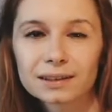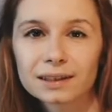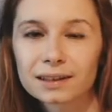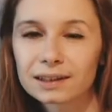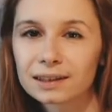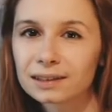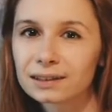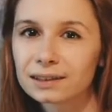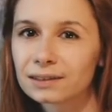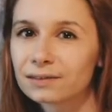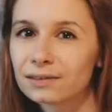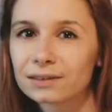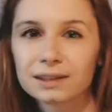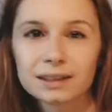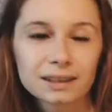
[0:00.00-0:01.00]
There is
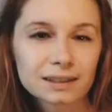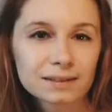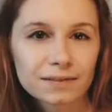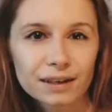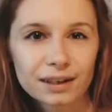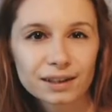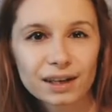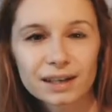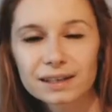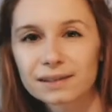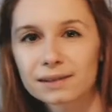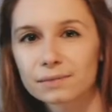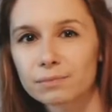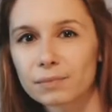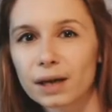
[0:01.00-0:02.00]
this very
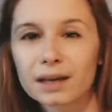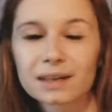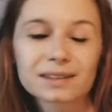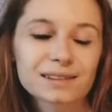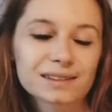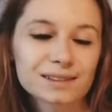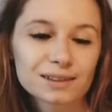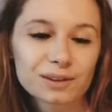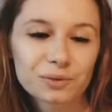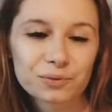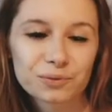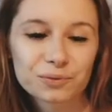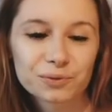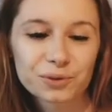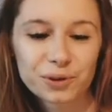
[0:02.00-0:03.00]
nice mix of
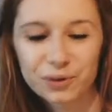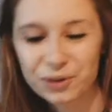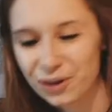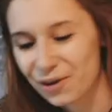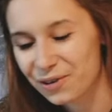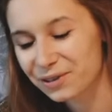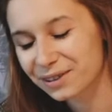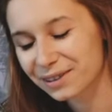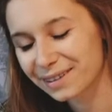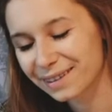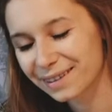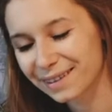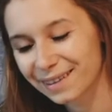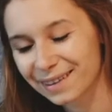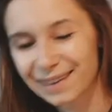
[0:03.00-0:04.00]

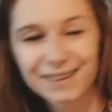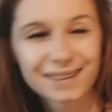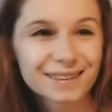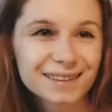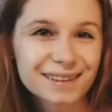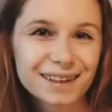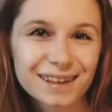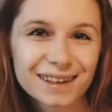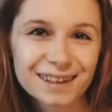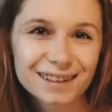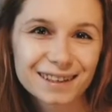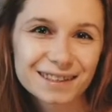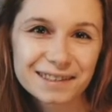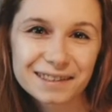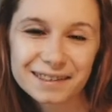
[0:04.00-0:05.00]
curiosity and
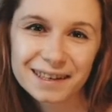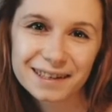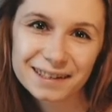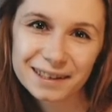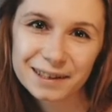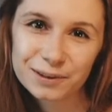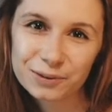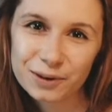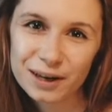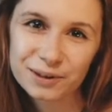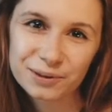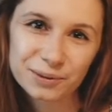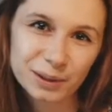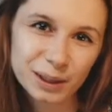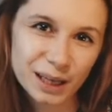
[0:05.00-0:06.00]
eagerness as he
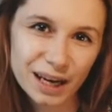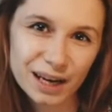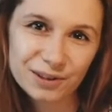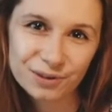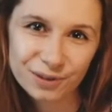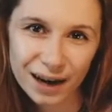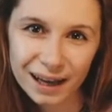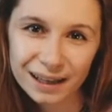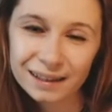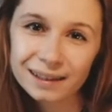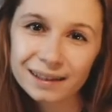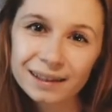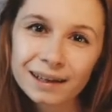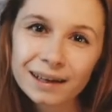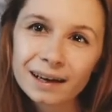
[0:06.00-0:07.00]
tries to engage
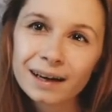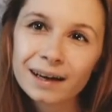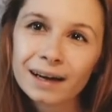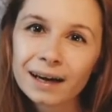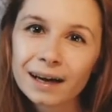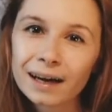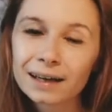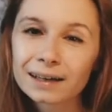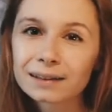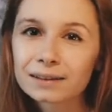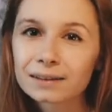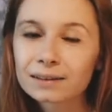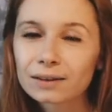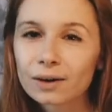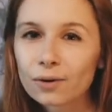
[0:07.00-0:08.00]
Rand,
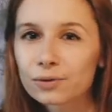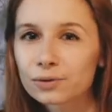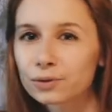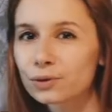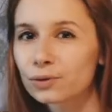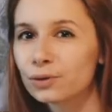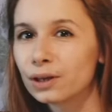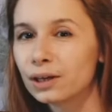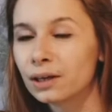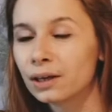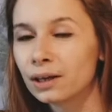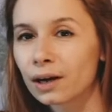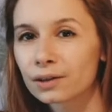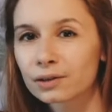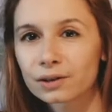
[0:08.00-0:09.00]
and also
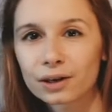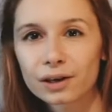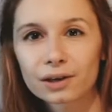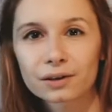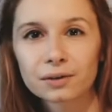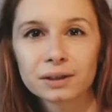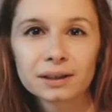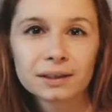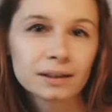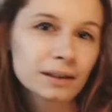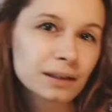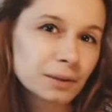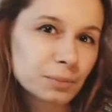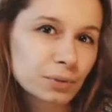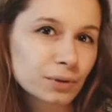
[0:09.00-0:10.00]
the unhurried,
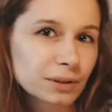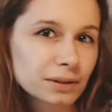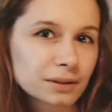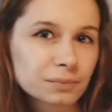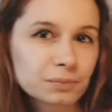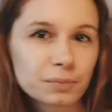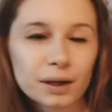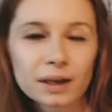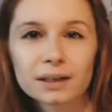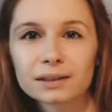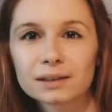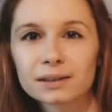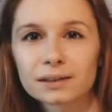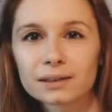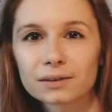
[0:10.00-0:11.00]
deliberate
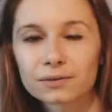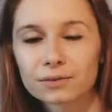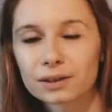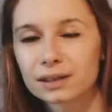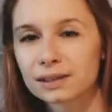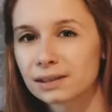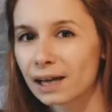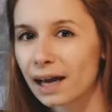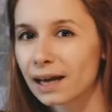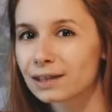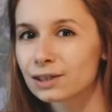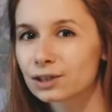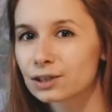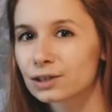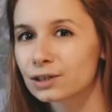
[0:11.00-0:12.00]
pace of his
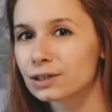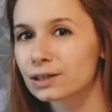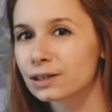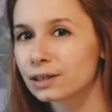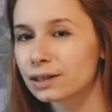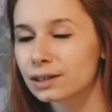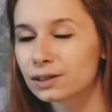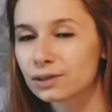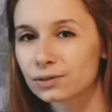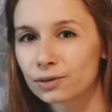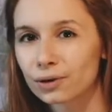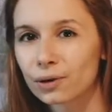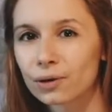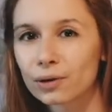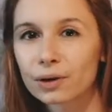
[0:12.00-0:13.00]
actions and his
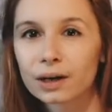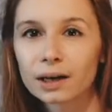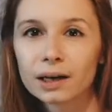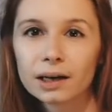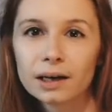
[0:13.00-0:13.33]
talk.